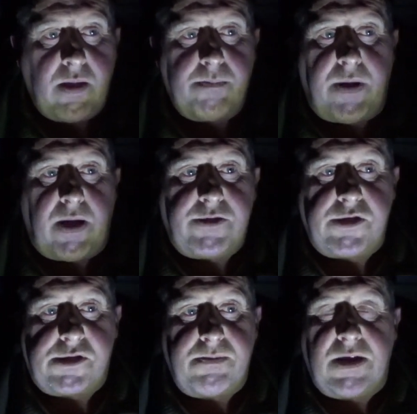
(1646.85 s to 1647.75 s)
but
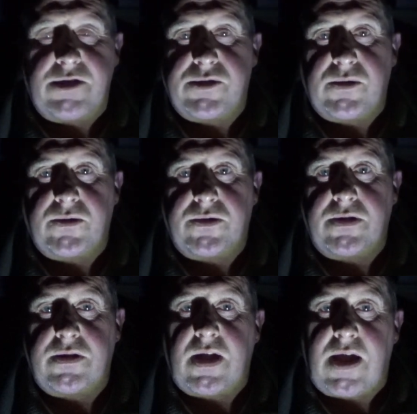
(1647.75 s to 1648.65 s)
just to make sure
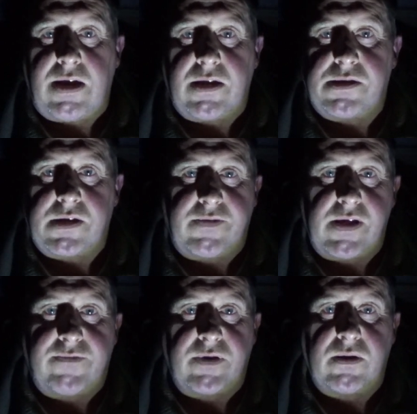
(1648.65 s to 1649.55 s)
that, that Alex, if he
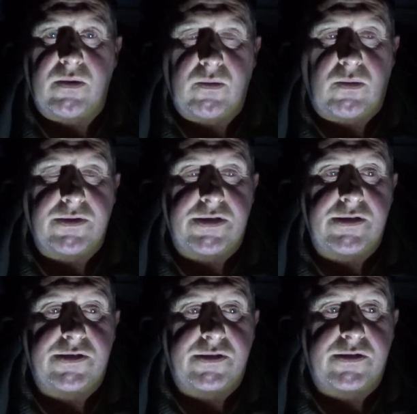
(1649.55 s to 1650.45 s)
ever wanted
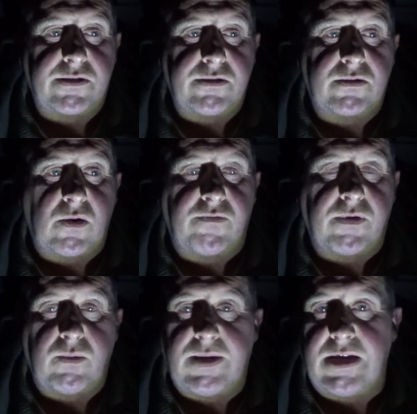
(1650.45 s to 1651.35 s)
to go for
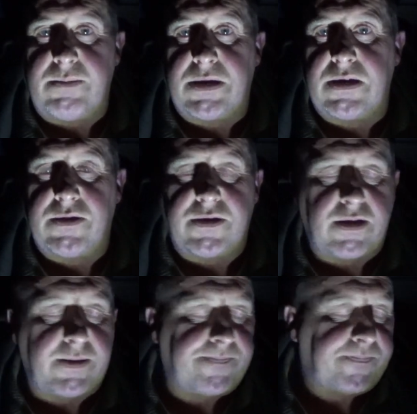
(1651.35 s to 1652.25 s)
a wee in the middle of the
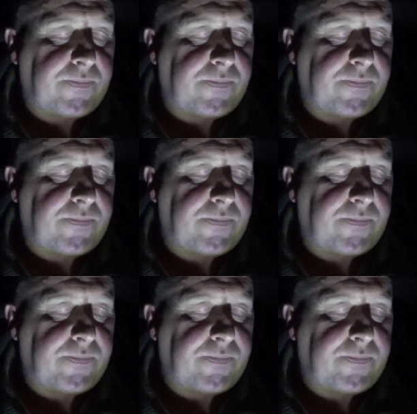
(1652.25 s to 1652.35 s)
night,